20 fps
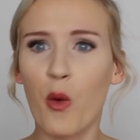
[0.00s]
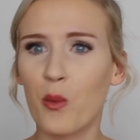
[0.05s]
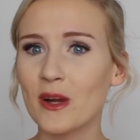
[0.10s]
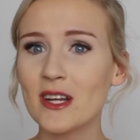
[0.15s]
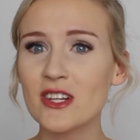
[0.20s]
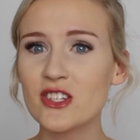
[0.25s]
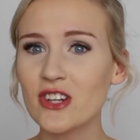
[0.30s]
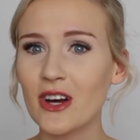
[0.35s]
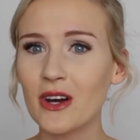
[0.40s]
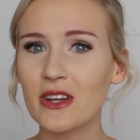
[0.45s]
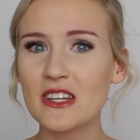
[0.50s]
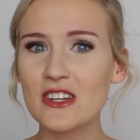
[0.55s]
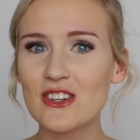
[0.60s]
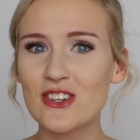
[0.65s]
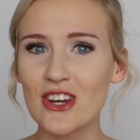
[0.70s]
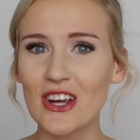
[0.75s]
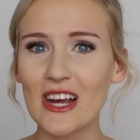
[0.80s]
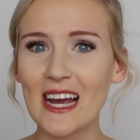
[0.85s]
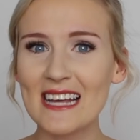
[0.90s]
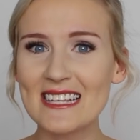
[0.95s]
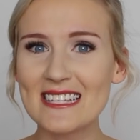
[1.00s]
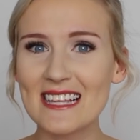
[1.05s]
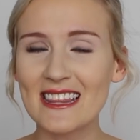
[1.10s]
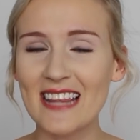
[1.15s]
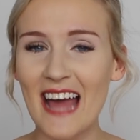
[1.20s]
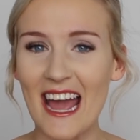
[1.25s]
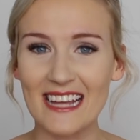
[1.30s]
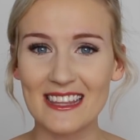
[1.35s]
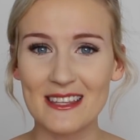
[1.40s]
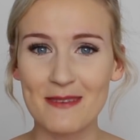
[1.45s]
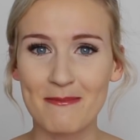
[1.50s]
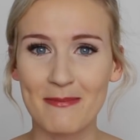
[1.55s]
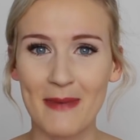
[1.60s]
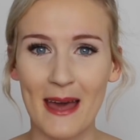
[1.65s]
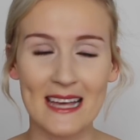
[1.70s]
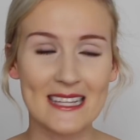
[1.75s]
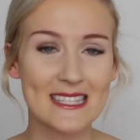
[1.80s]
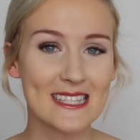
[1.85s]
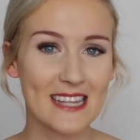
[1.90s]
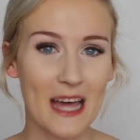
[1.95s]
which doll did you guys like the
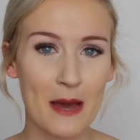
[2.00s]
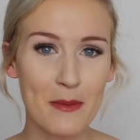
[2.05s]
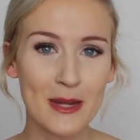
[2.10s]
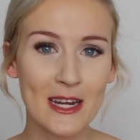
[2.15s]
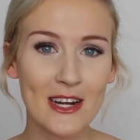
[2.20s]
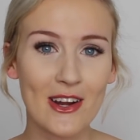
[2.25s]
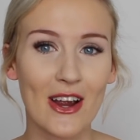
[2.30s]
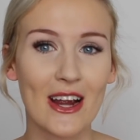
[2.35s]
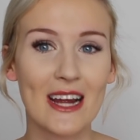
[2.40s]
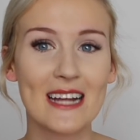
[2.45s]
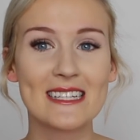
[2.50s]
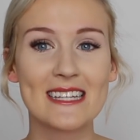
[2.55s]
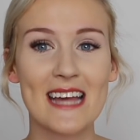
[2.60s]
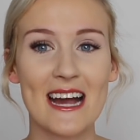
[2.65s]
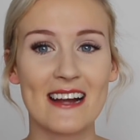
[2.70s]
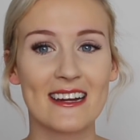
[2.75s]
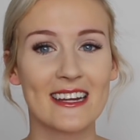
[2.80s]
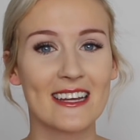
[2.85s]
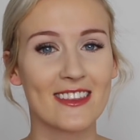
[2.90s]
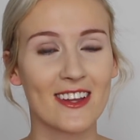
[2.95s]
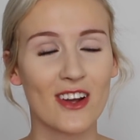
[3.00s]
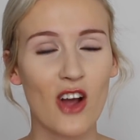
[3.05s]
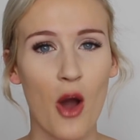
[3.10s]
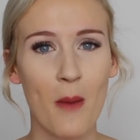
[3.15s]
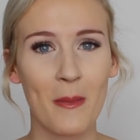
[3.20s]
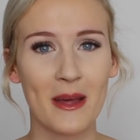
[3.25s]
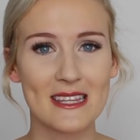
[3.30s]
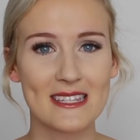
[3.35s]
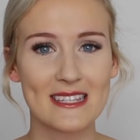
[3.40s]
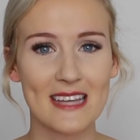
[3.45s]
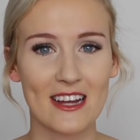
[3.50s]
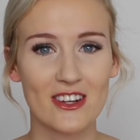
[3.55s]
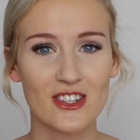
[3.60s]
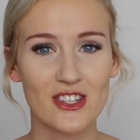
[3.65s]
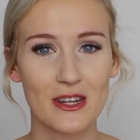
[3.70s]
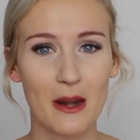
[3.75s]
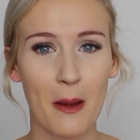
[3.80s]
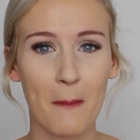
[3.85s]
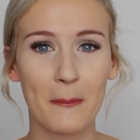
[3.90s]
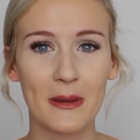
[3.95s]
best? Let me know down in the comment
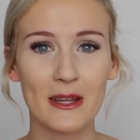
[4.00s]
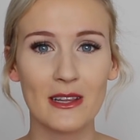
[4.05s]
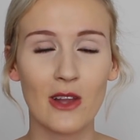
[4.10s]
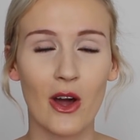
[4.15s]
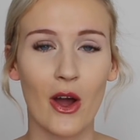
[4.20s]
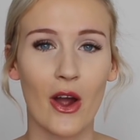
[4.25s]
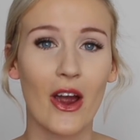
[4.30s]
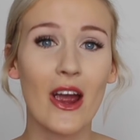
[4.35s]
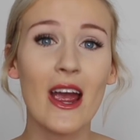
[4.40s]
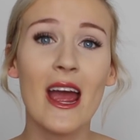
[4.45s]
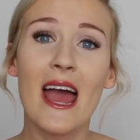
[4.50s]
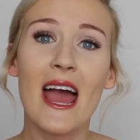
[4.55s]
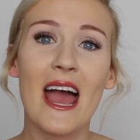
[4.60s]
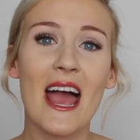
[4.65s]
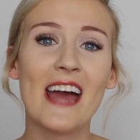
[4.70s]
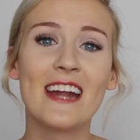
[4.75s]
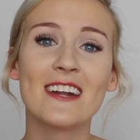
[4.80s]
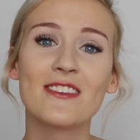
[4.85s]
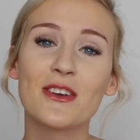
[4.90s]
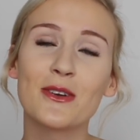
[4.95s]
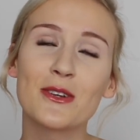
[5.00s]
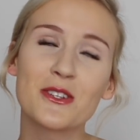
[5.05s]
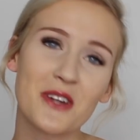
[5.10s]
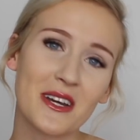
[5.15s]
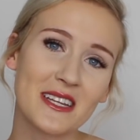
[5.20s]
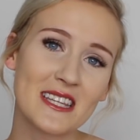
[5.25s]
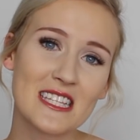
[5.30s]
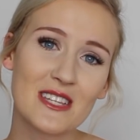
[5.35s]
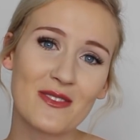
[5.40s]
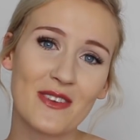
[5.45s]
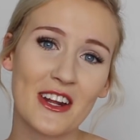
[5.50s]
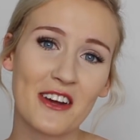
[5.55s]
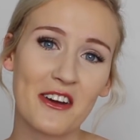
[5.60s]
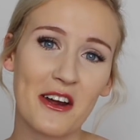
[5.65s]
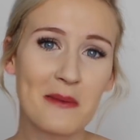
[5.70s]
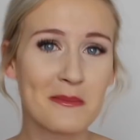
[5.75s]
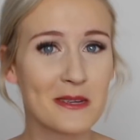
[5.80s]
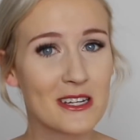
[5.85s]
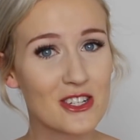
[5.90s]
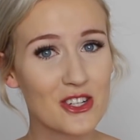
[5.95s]
section below. And if you enjoyed this
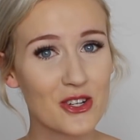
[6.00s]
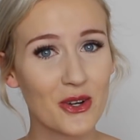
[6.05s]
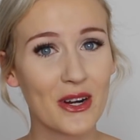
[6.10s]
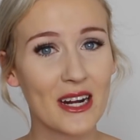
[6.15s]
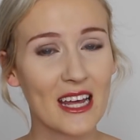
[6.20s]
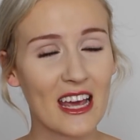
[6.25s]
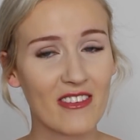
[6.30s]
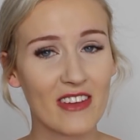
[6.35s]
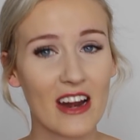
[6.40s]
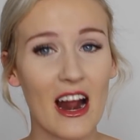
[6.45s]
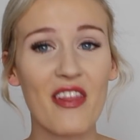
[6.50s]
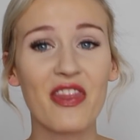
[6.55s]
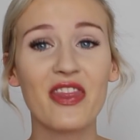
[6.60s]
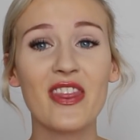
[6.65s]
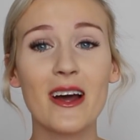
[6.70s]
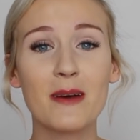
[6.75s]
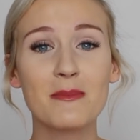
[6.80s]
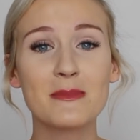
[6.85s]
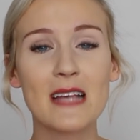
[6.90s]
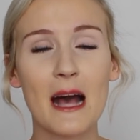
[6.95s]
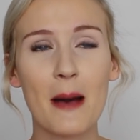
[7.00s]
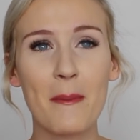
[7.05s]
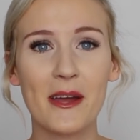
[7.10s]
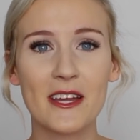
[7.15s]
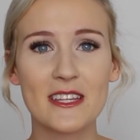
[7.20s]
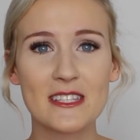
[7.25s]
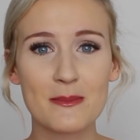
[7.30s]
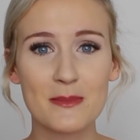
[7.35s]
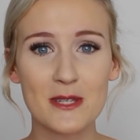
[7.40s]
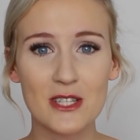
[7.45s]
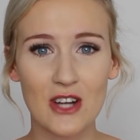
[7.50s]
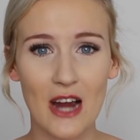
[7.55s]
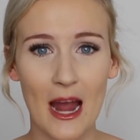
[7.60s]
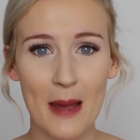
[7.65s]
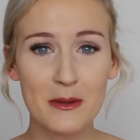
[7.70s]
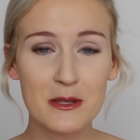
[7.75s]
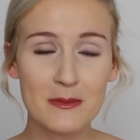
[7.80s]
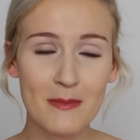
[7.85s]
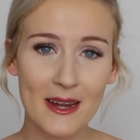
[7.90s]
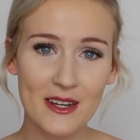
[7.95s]
video, be sure to give it a thumbs up and
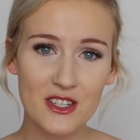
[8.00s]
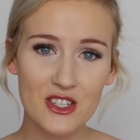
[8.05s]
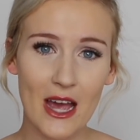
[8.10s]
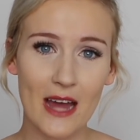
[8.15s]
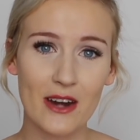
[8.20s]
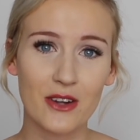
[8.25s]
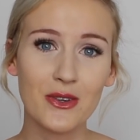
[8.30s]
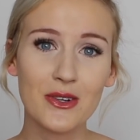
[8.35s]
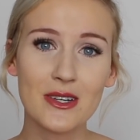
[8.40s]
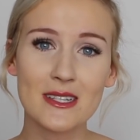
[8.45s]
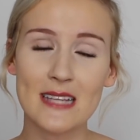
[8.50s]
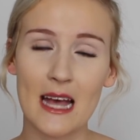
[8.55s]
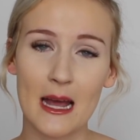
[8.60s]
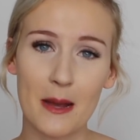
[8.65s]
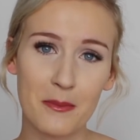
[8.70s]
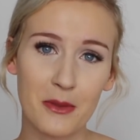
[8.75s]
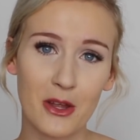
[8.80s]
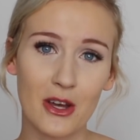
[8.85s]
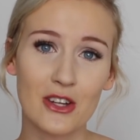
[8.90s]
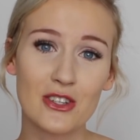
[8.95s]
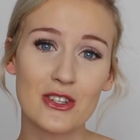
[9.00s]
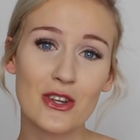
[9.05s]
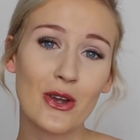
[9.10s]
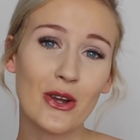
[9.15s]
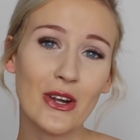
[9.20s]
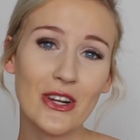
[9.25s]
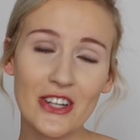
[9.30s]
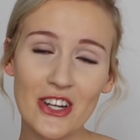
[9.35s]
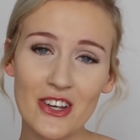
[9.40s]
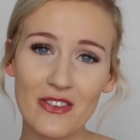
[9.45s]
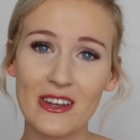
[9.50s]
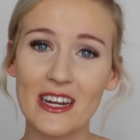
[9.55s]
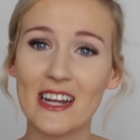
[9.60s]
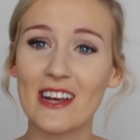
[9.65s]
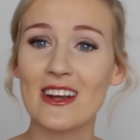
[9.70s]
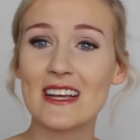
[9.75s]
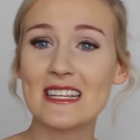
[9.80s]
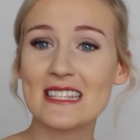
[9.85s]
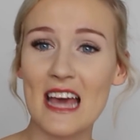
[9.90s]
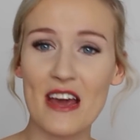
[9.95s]
subscribe to my channel because I upload two new
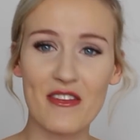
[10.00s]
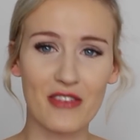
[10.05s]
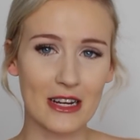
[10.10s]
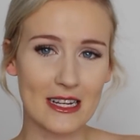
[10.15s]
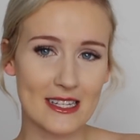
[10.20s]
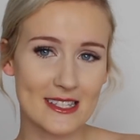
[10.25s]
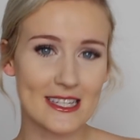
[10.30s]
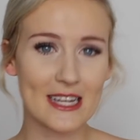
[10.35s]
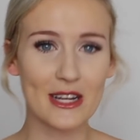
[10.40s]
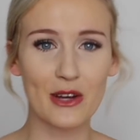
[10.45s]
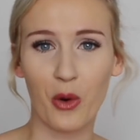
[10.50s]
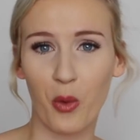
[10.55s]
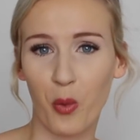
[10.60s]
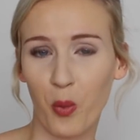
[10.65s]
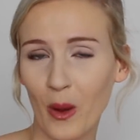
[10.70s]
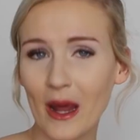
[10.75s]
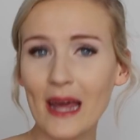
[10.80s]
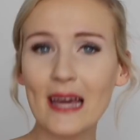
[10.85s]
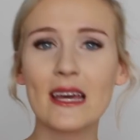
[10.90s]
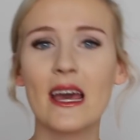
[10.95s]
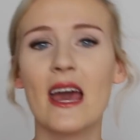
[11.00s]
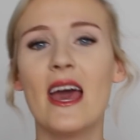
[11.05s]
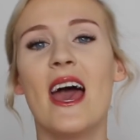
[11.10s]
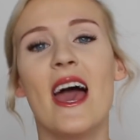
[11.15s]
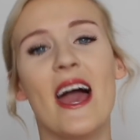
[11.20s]
videos every single week.